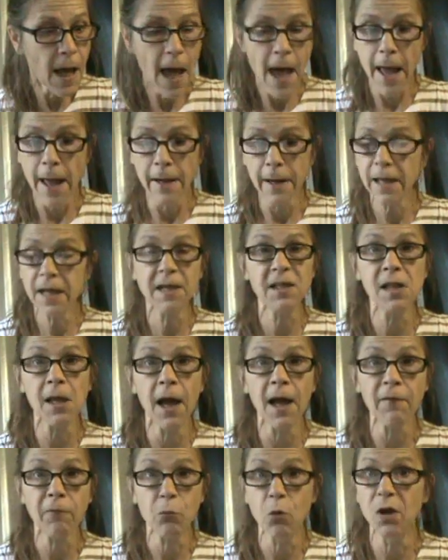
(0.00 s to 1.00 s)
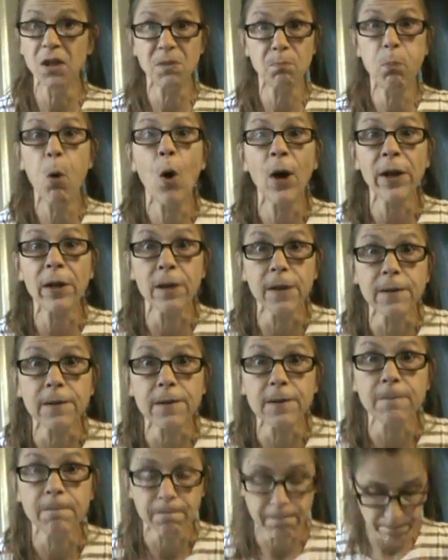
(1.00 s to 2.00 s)
and his life was
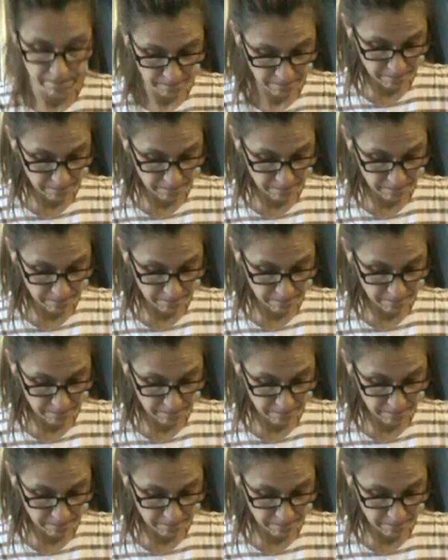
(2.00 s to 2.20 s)
pointless,